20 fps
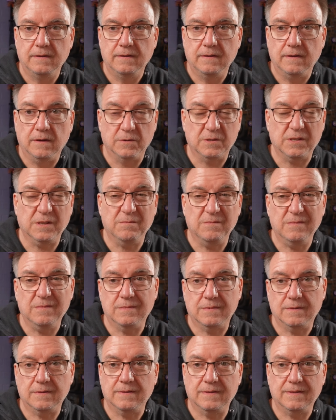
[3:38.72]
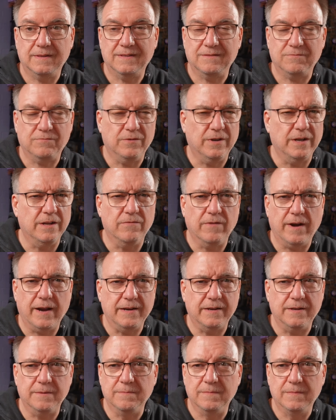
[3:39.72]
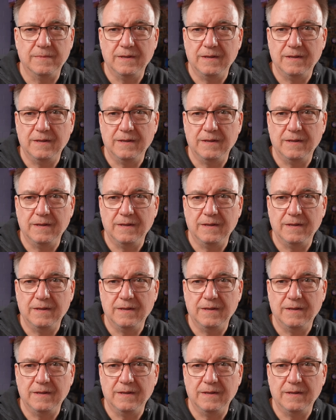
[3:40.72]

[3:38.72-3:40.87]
Or something, it's really random.